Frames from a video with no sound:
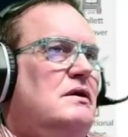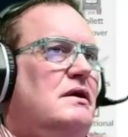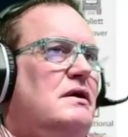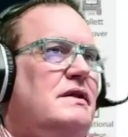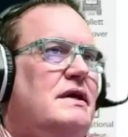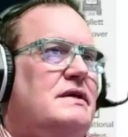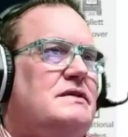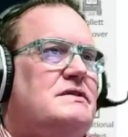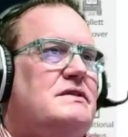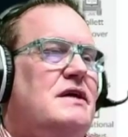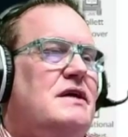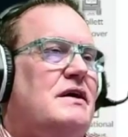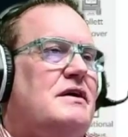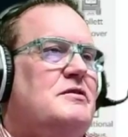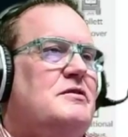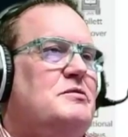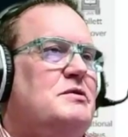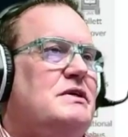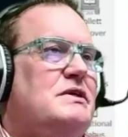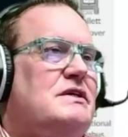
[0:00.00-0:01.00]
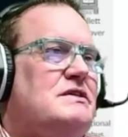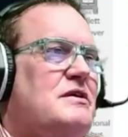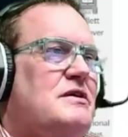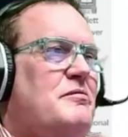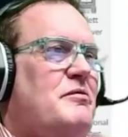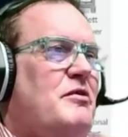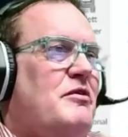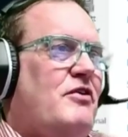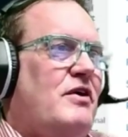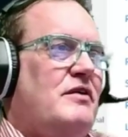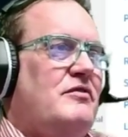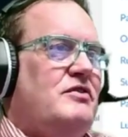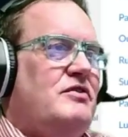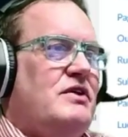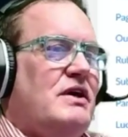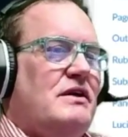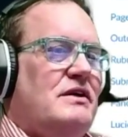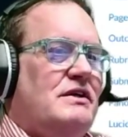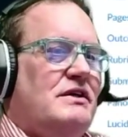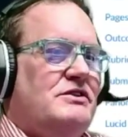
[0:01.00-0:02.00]
And that's not because I'm afraid of
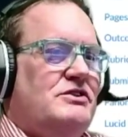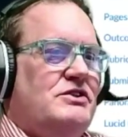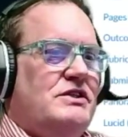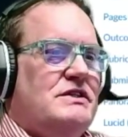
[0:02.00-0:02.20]
technology,